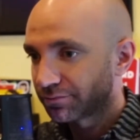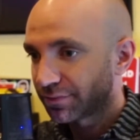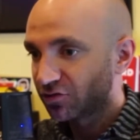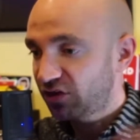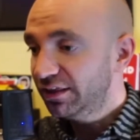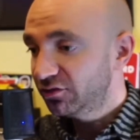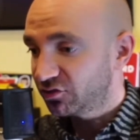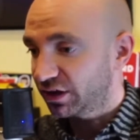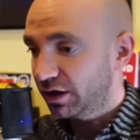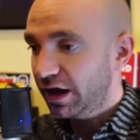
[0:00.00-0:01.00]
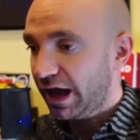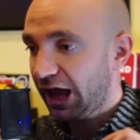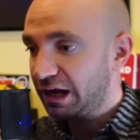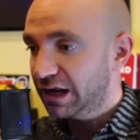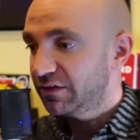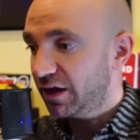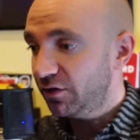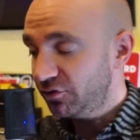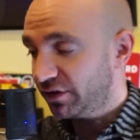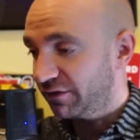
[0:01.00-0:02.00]
challenges it. And in the
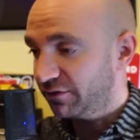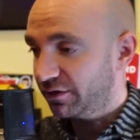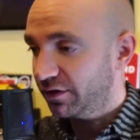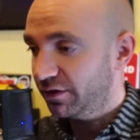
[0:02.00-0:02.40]
other side of it,